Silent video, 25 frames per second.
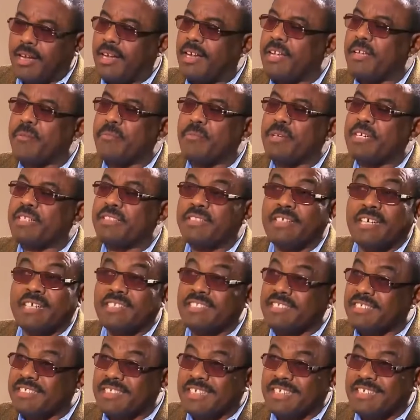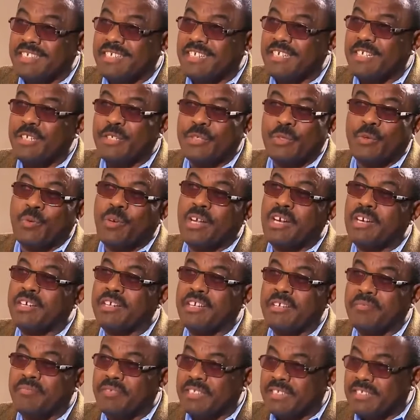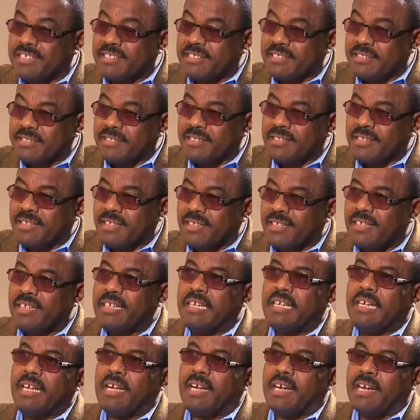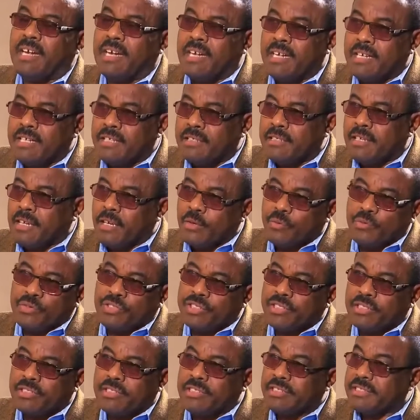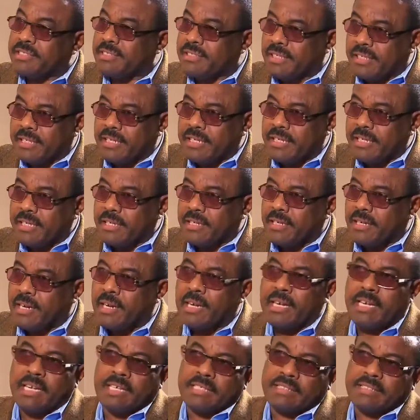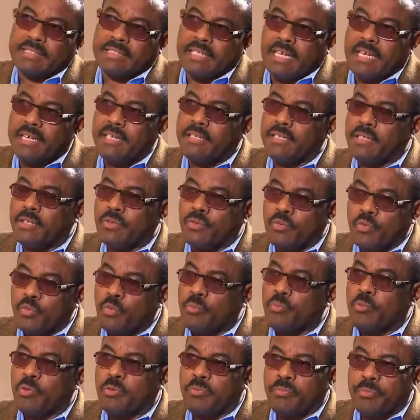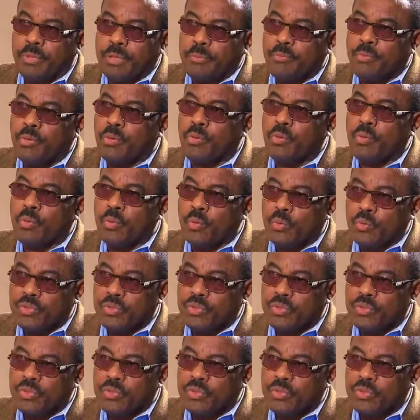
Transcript: I made that study. You lack evidence. I launched the study. I assigned a group of people who